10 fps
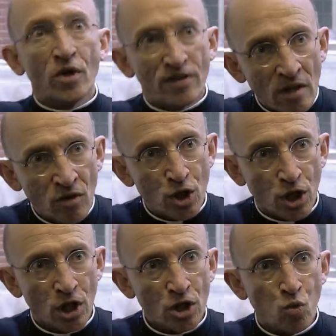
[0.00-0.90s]
within the
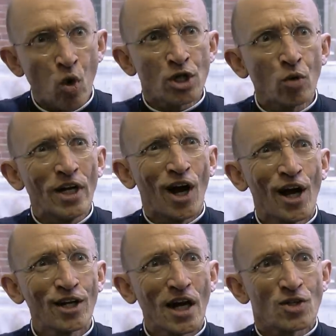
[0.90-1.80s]
church, what are we
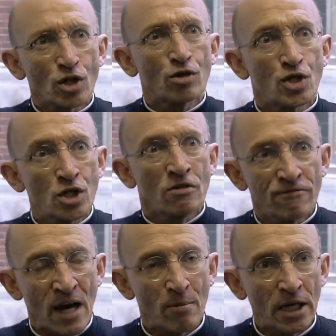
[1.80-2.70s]
like as a Christian
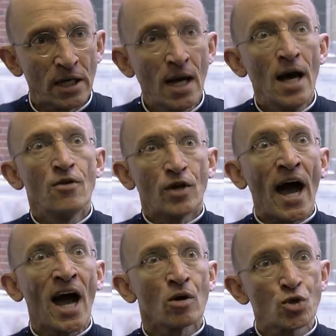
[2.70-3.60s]
family, the
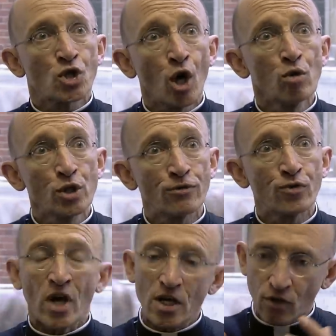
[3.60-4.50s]
household of
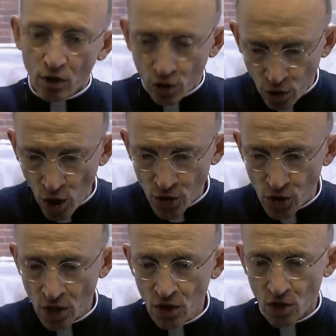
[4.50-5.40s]
faith
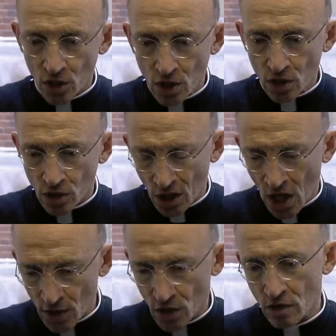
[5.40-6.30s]
across Sussex, the
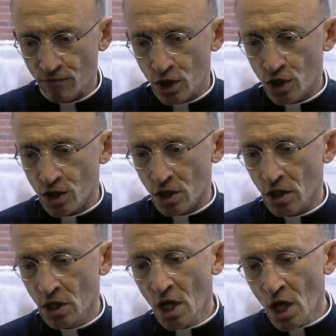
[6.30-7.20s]
Diocese of
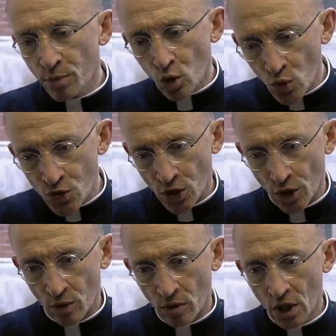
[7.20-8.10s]
Chichester, but
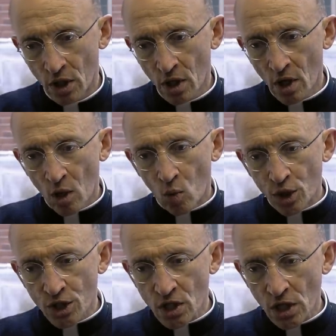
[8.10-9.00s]
also
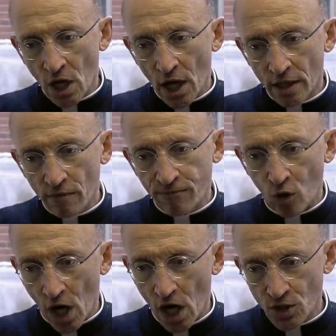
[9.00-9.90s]
what is it like
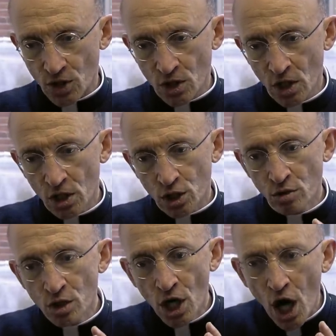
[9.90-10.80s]
for us to
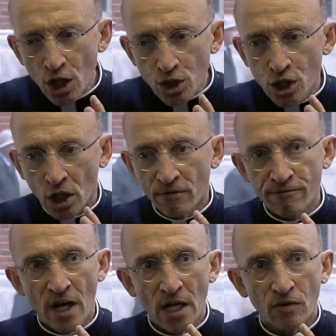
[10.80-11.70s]
nurture
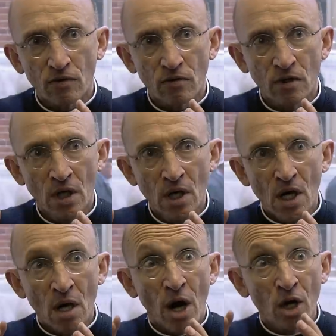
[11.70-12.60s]
faith
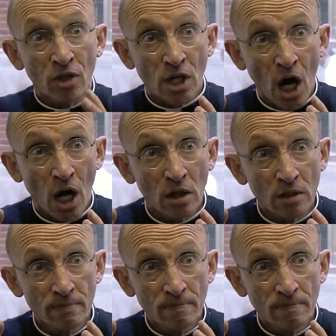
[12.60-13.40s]
among the young?